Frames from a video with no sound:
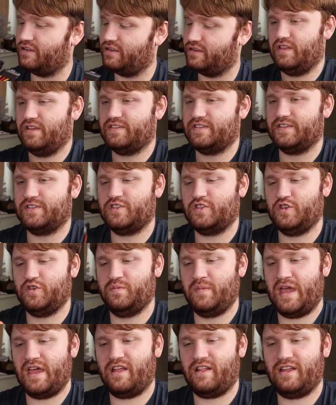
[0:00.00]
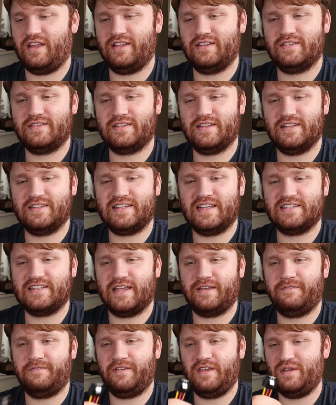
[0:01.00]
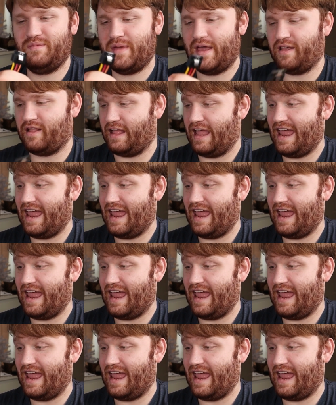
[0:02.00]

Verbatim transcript: This is two male ends. This has a female